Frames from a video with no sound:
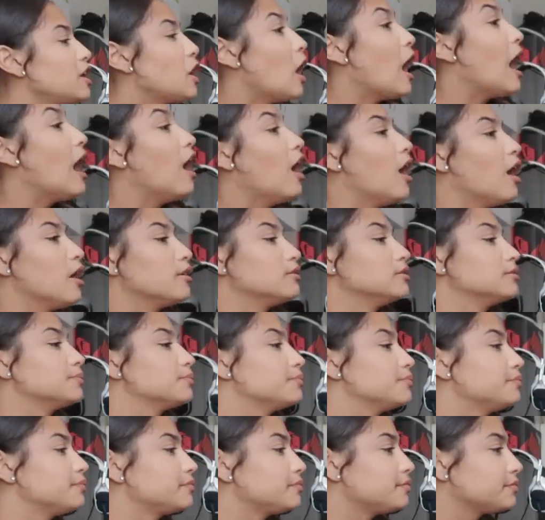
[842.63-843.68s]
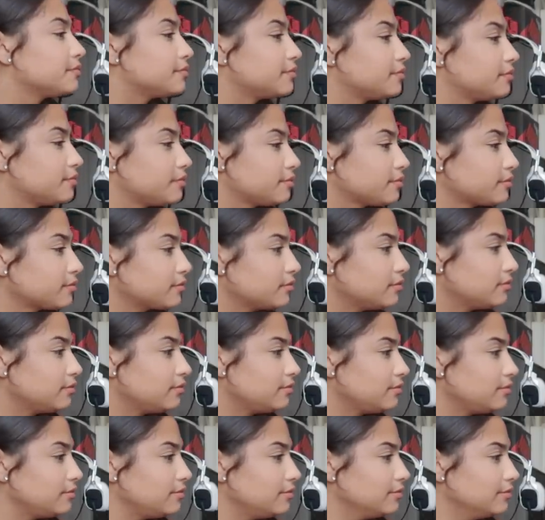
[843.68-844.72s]

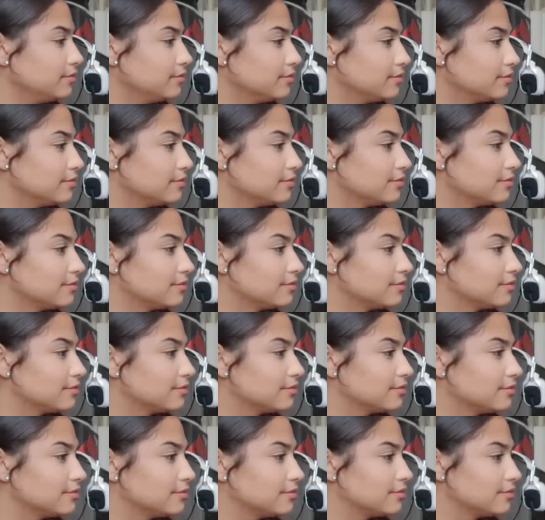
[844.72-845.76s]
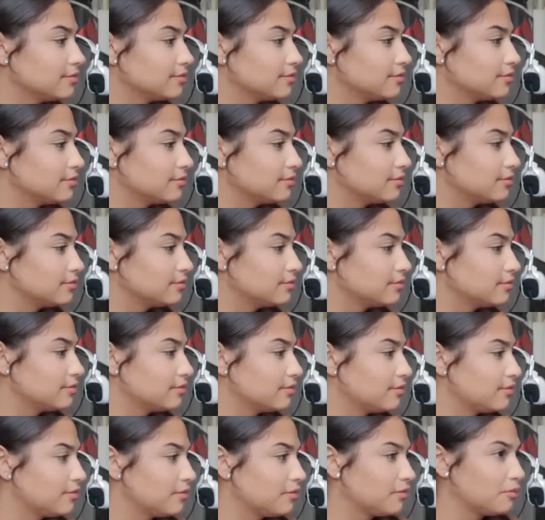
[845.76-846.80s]

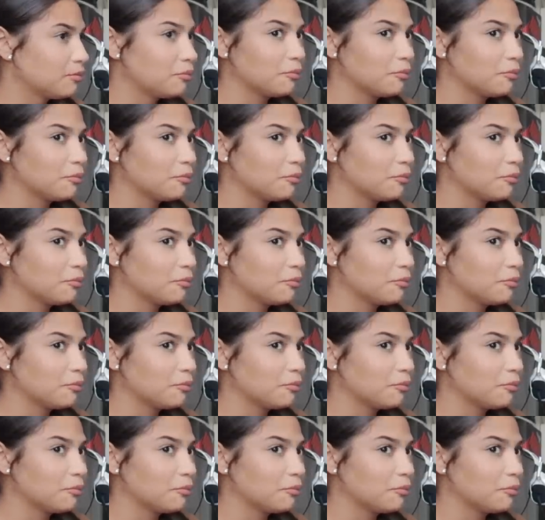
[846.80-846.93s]
(not speaking)